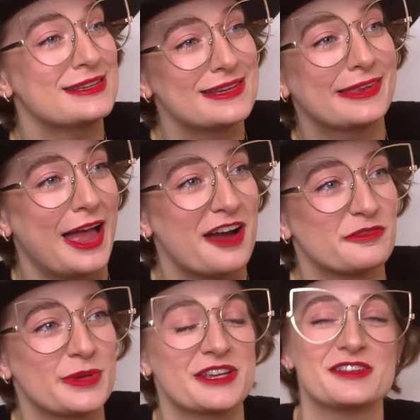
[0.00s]
did laugh
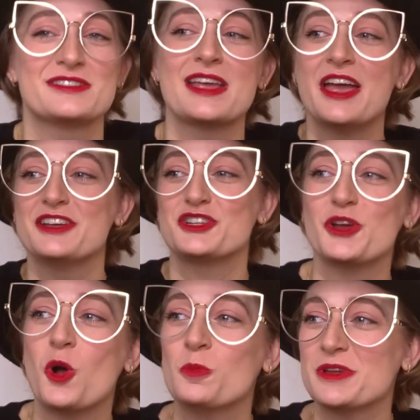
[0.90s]
because
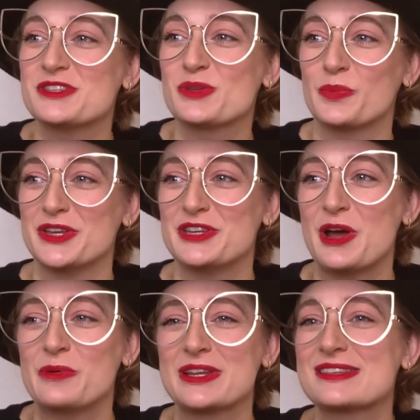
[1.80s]
she opens the
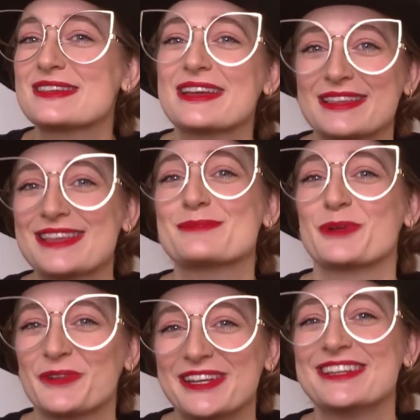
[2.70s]
window and it's like, that's
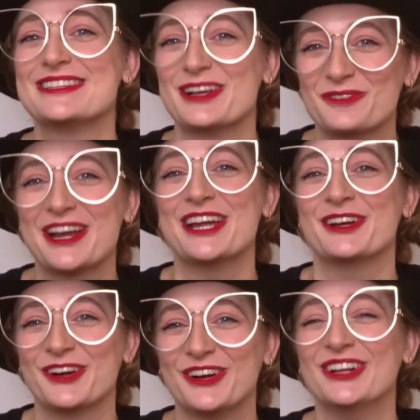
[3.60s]
Marina Del Rey,
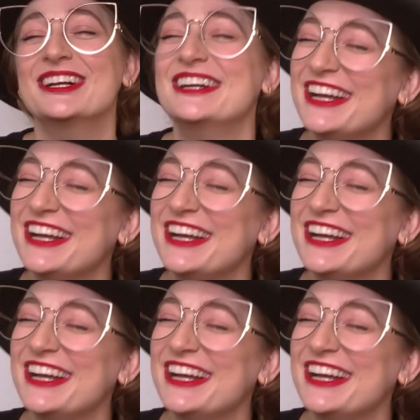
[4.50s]
girl.